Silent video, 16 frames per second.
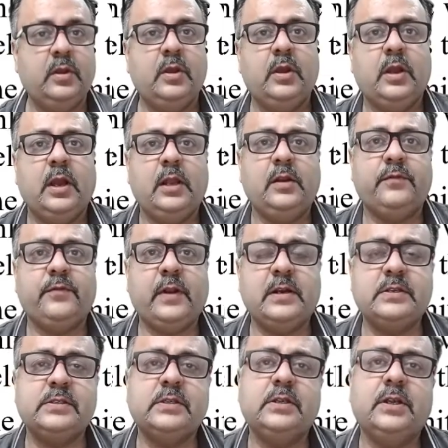Hello
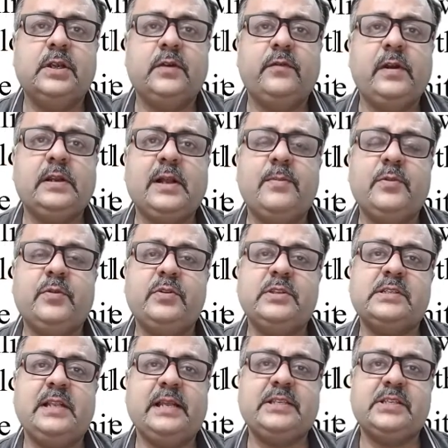friends, welcome to
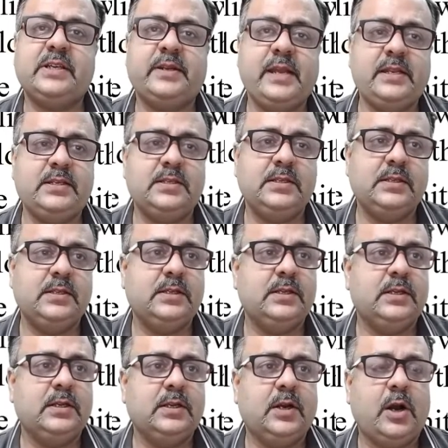this lecture 8
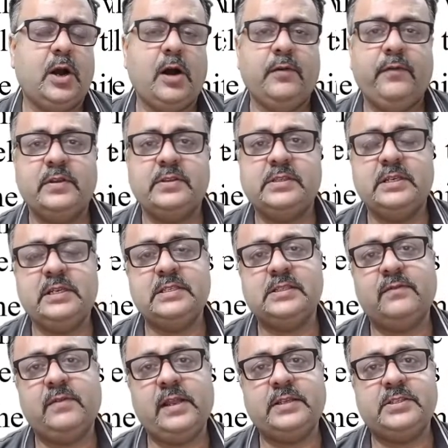of a series
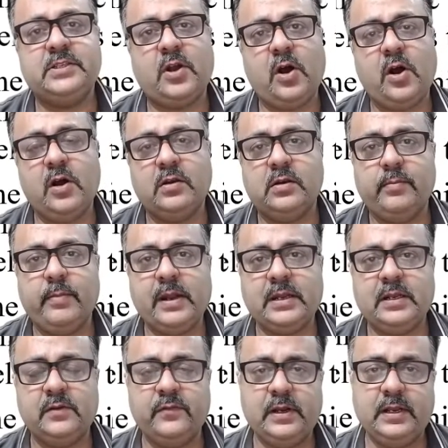of lecture on
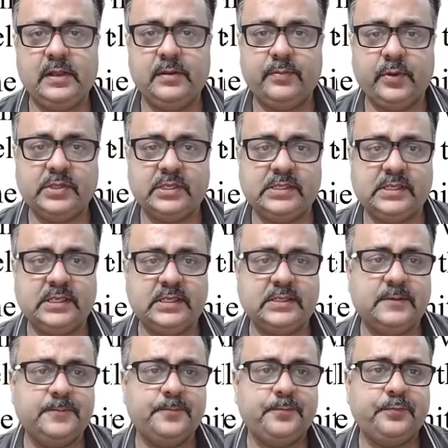metal welding
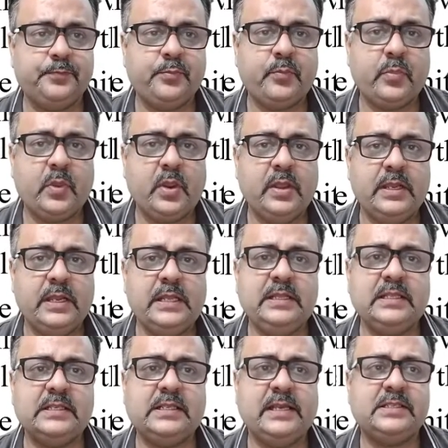processes. In
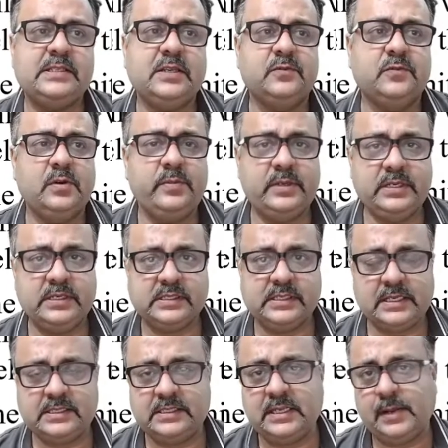this lecture we'll be
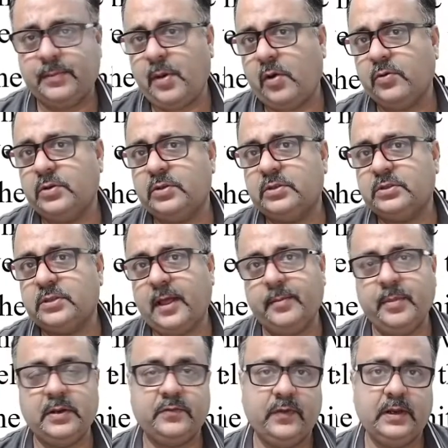discussing about
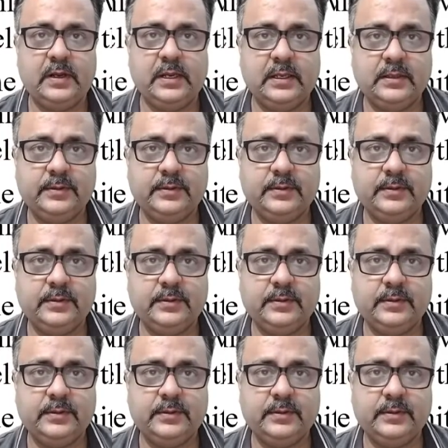thermite welding.